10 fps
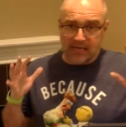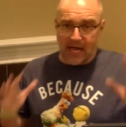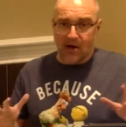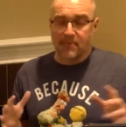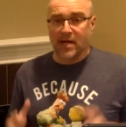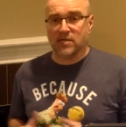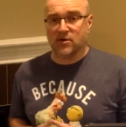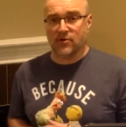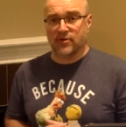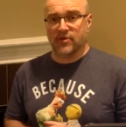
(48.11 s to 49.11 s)
down
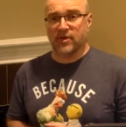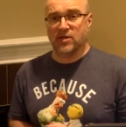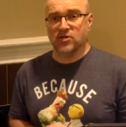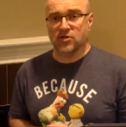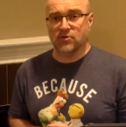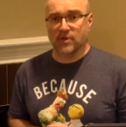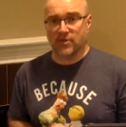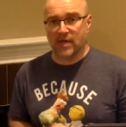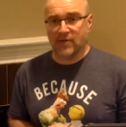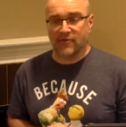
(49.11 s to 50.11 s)
mitosis into
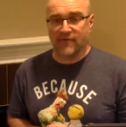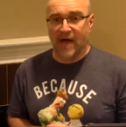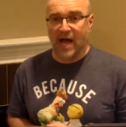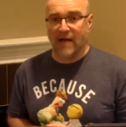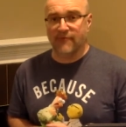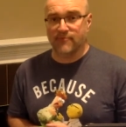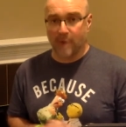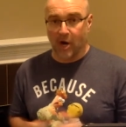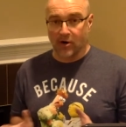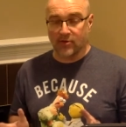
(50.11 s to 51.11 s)
its its five
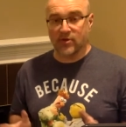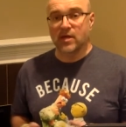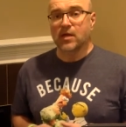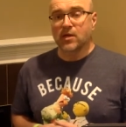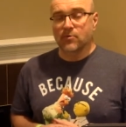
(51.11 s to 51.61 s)
parts.